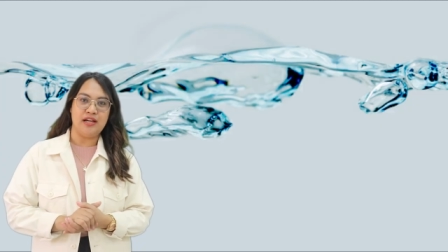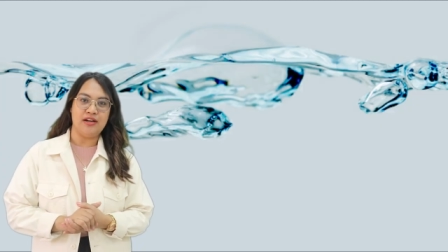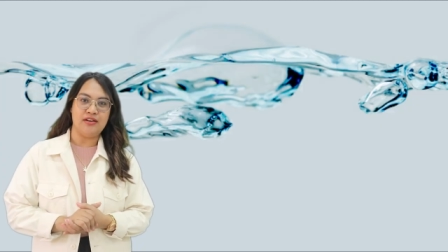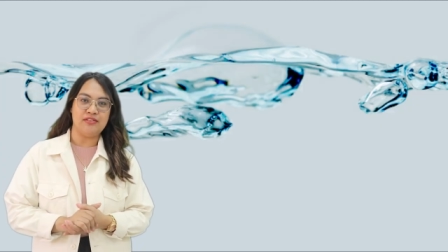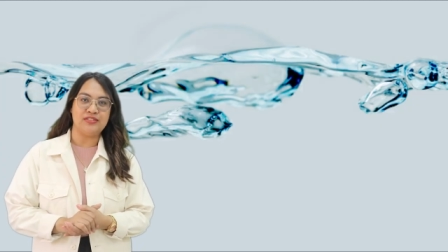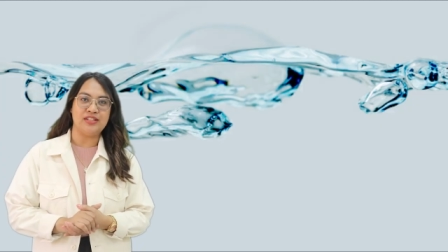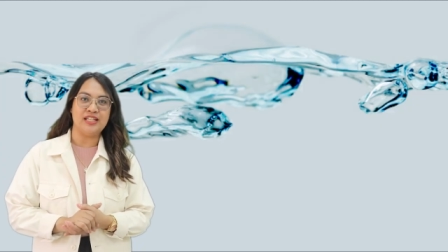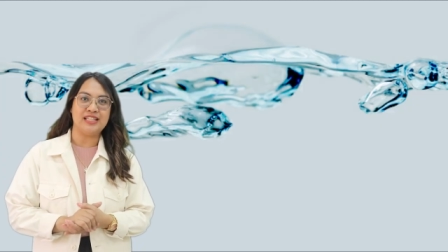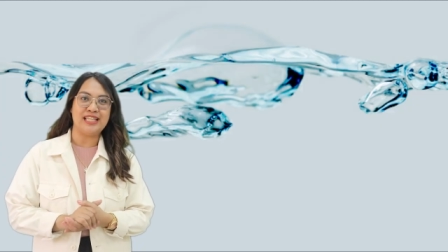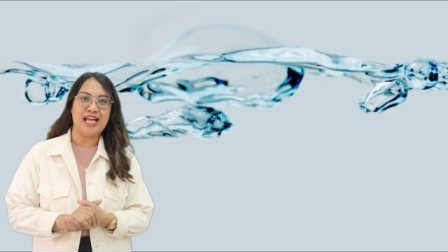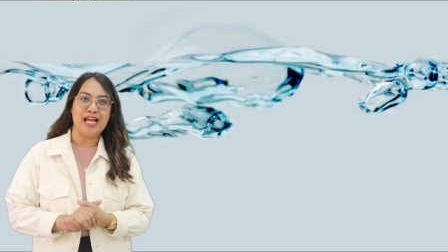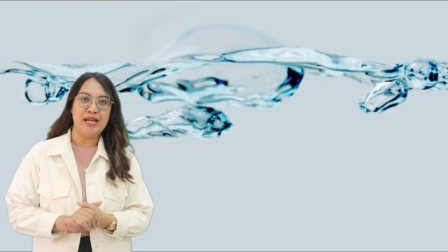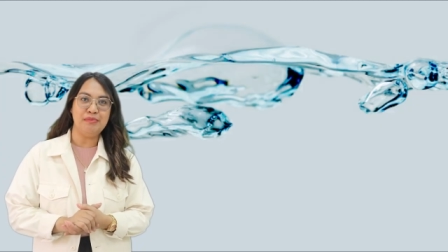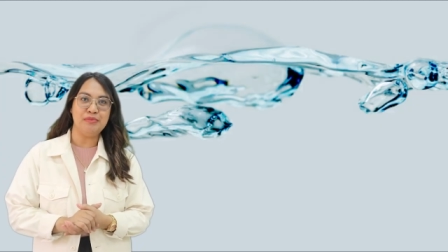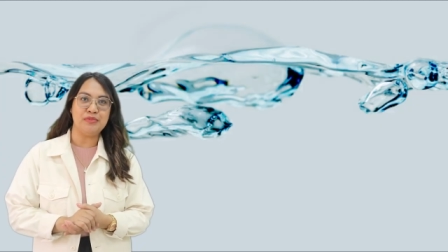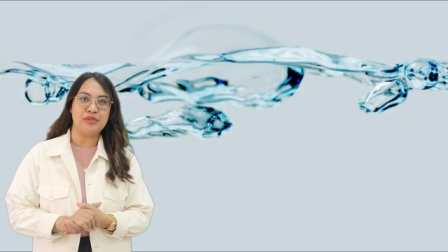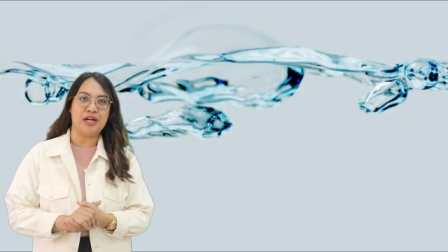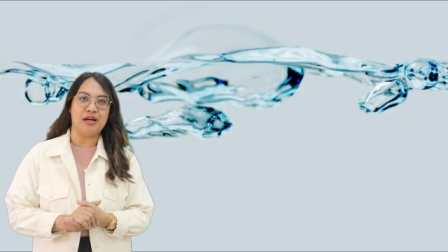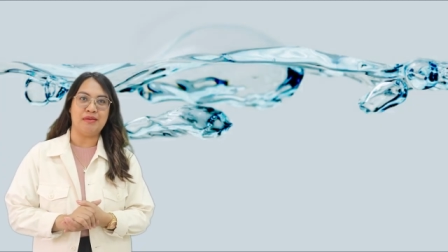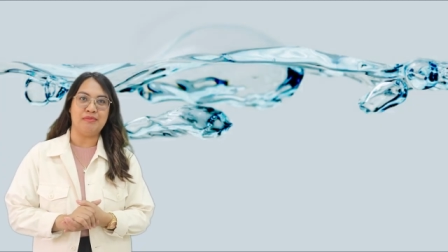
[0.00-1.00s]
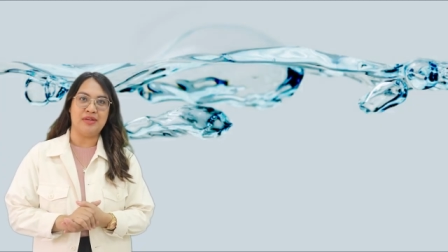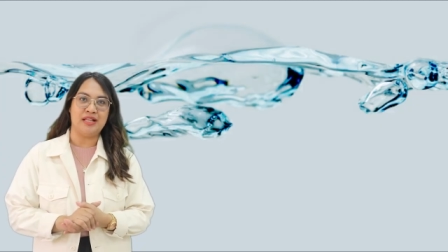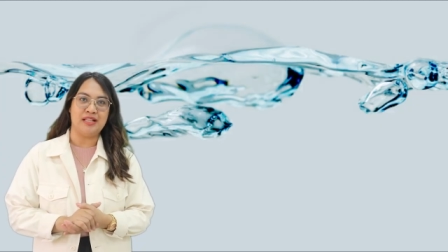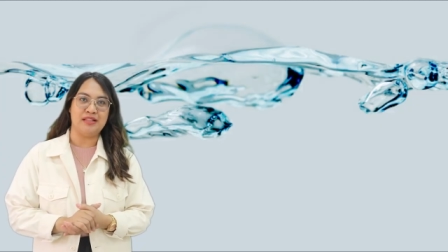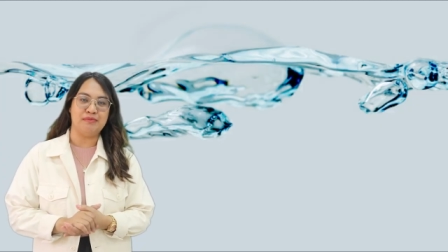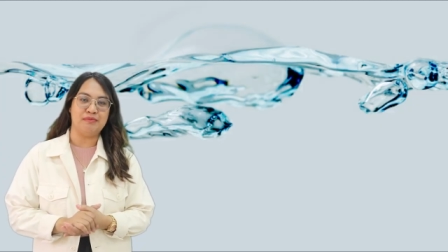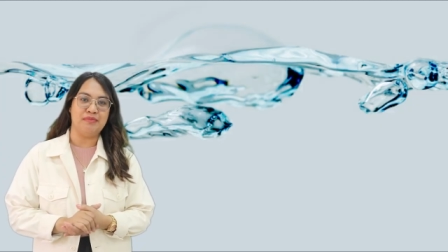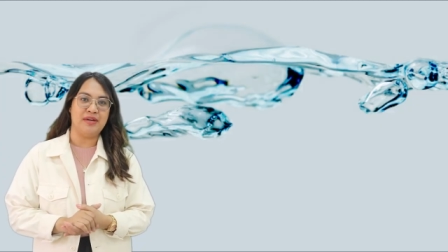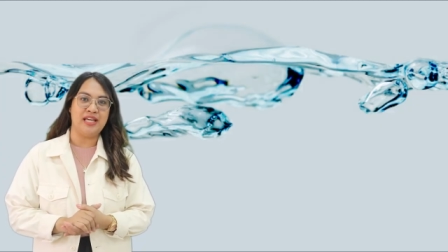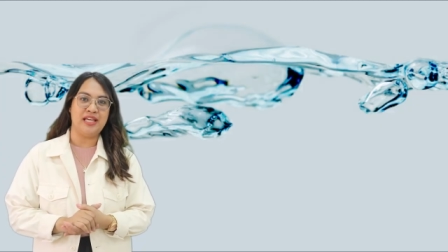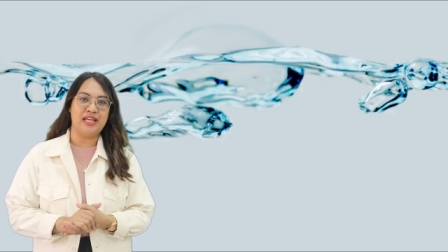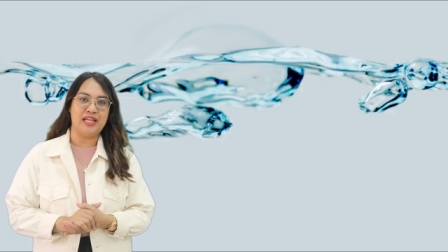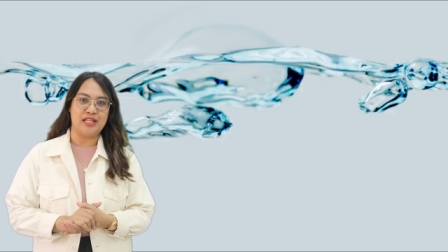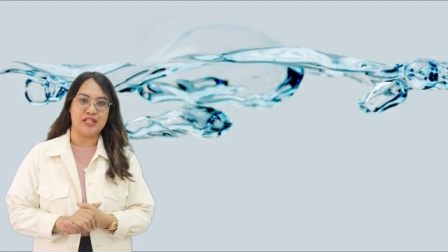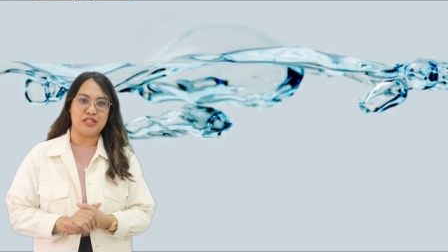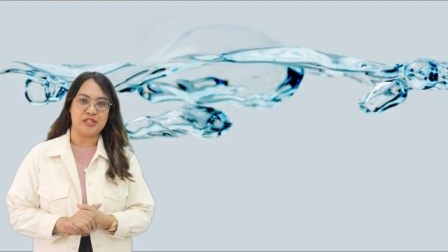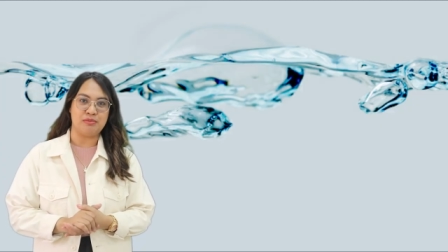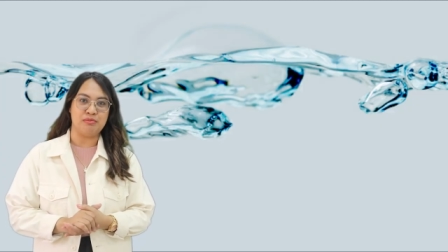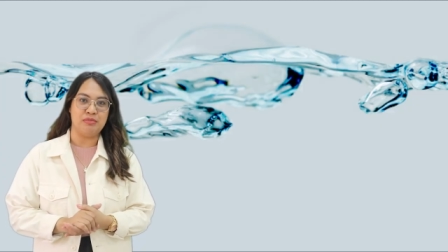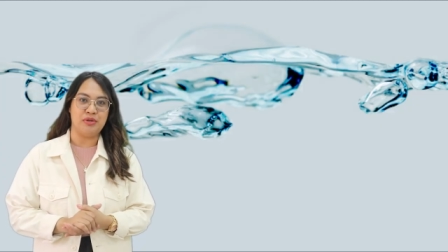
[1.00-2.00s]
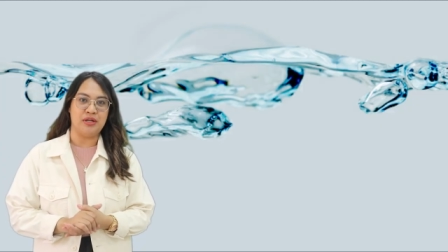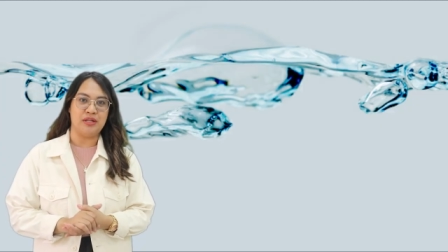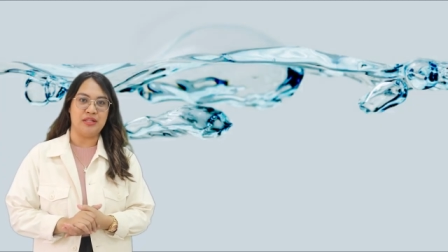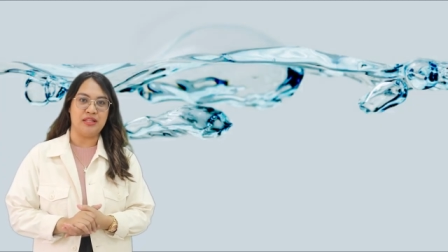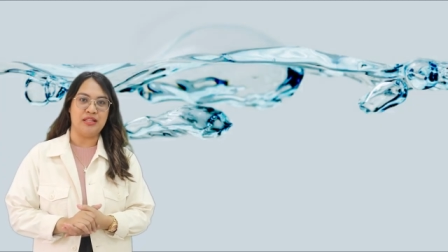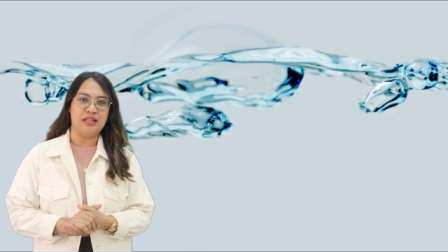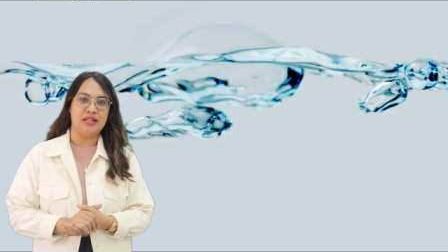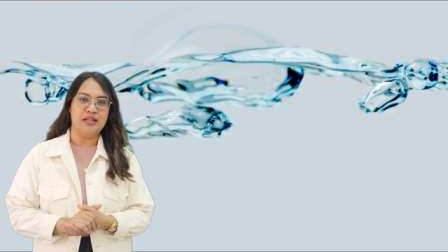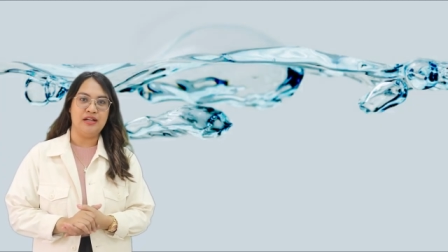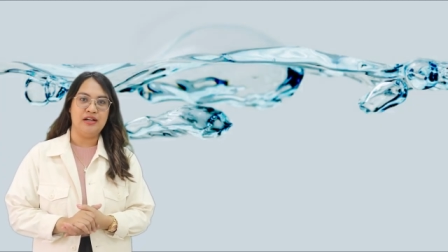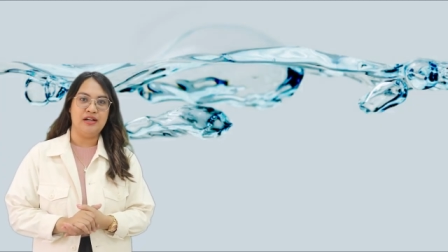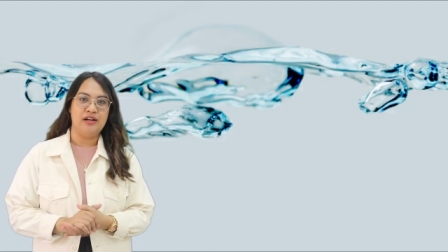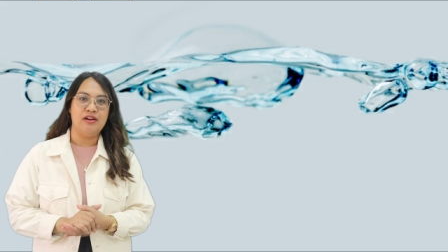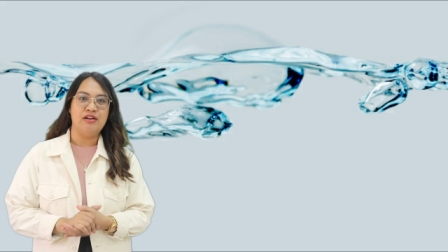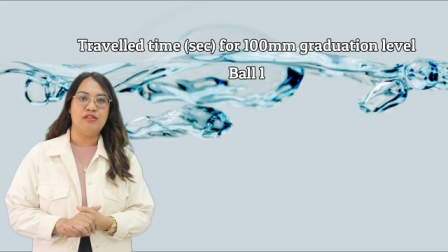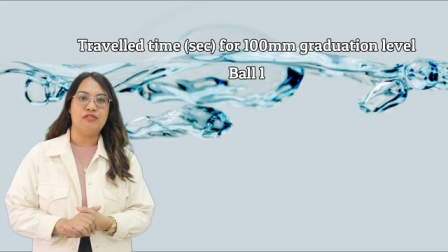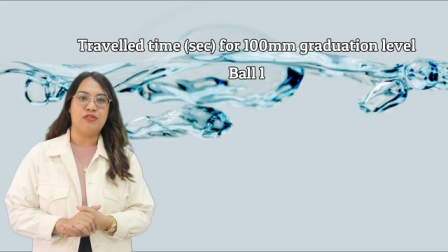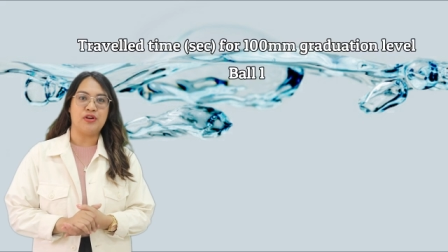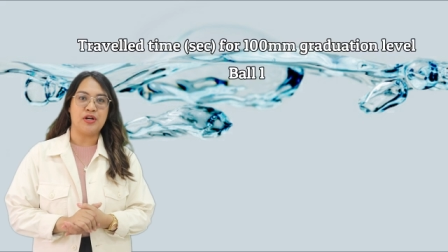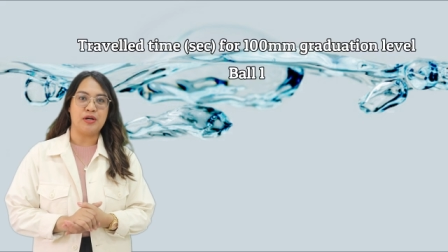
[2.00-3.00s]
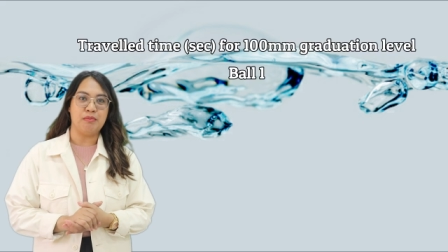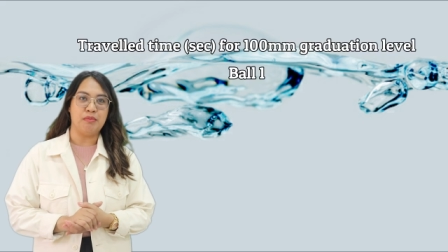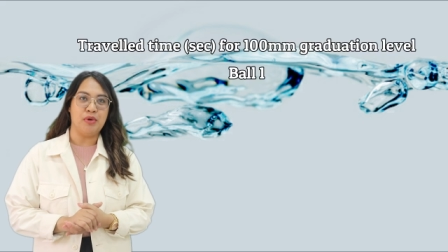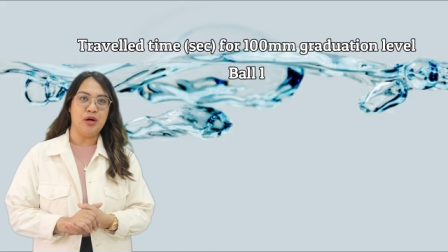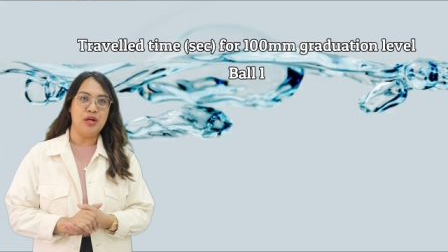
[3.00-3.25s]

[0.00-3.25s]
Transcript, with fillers: Of the time traveled by each ball. For